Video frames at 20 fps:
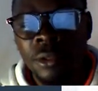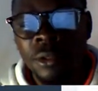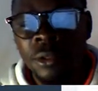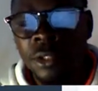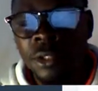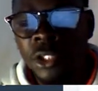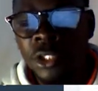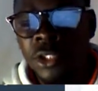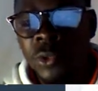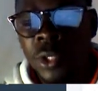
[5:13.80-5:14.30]

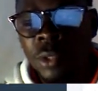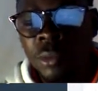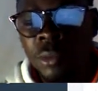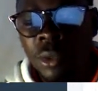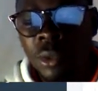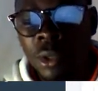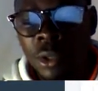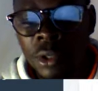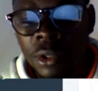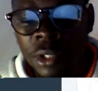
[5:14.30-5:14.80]
This one
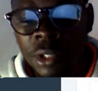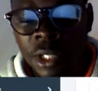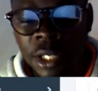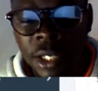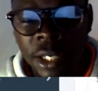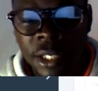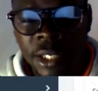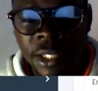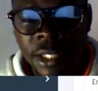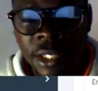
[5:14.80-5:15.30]
blog. Then
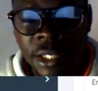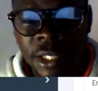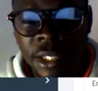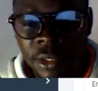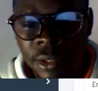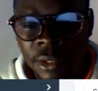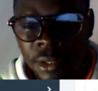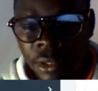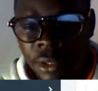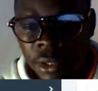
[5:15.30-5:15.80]
I just
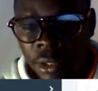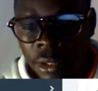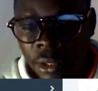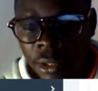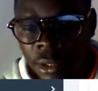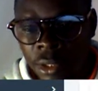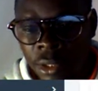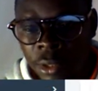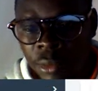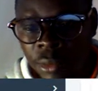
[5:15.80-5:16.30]

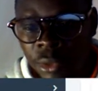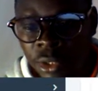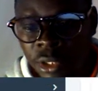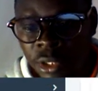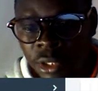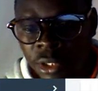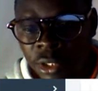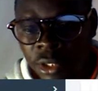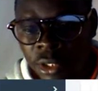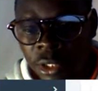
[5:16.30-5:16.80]
let me
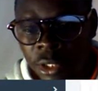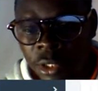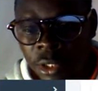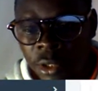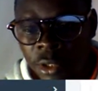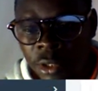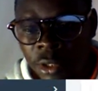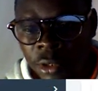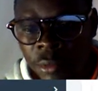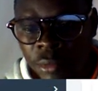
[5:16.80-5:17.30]
change
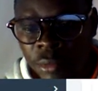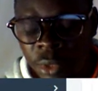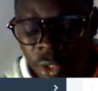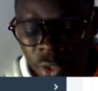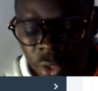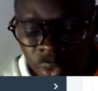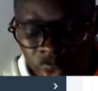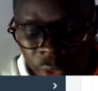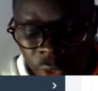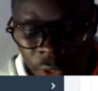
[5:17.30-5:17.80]
the
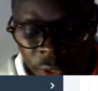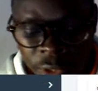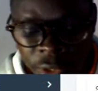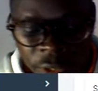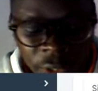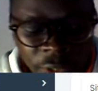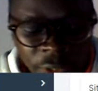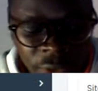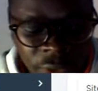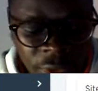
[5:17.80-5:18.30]
password
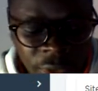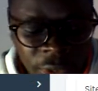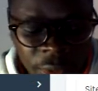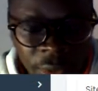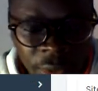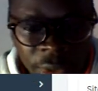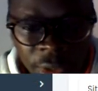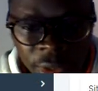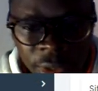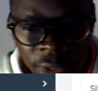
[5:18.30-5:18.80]
here to
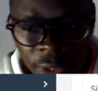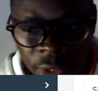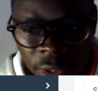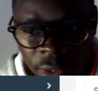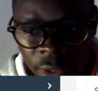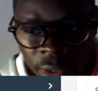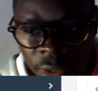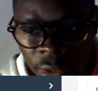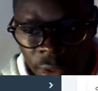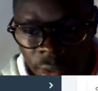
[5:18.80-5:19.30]
something
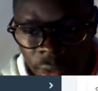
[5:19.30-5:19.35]
like